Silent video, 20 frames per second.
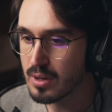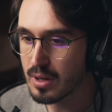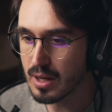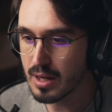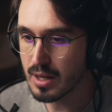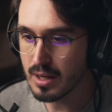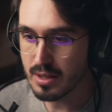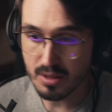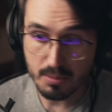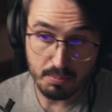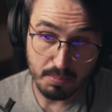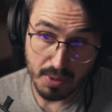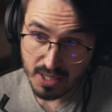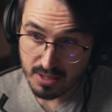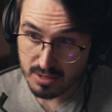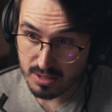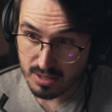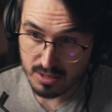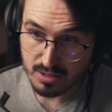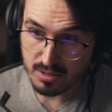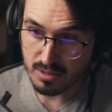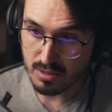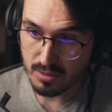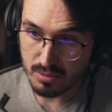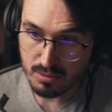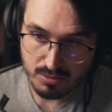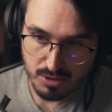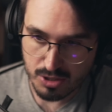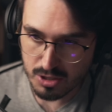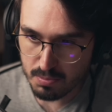and the basses, you
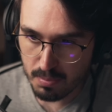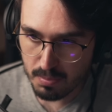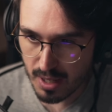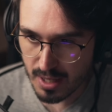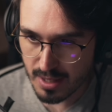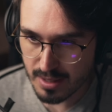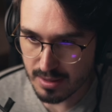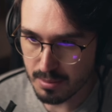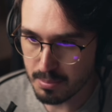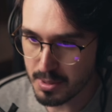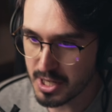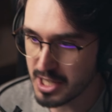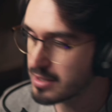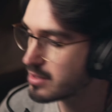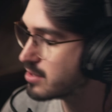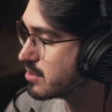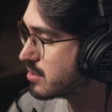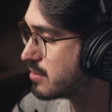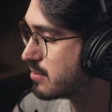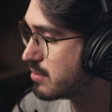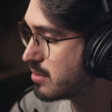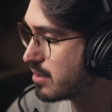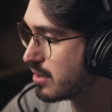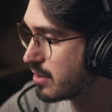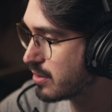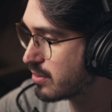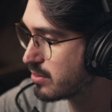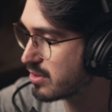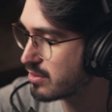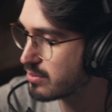know, just play the bass, you
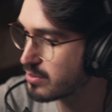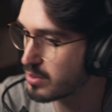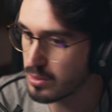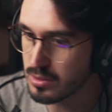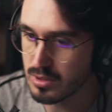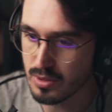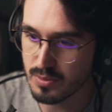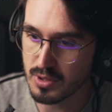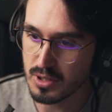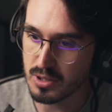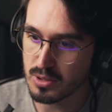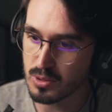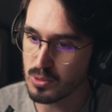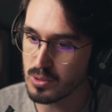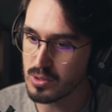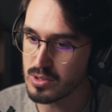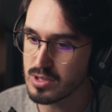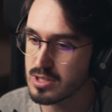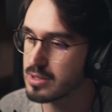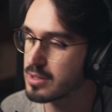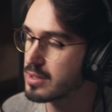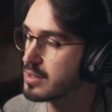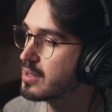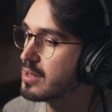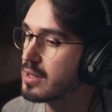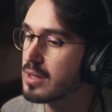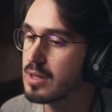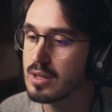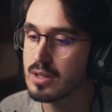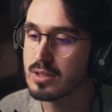know, the root of the chords.
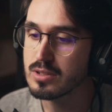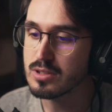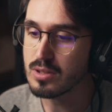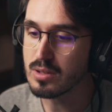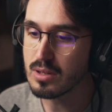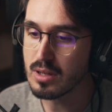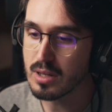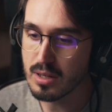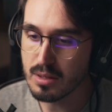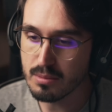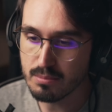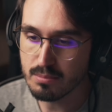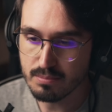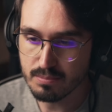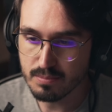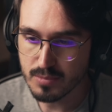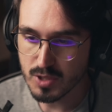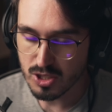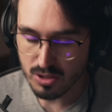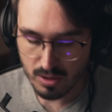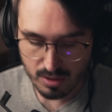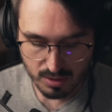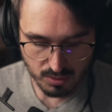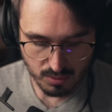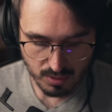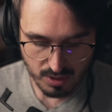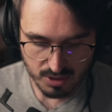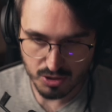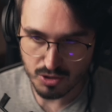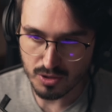So I'm just gonna do
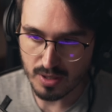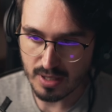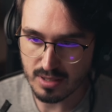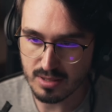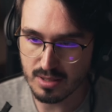the strings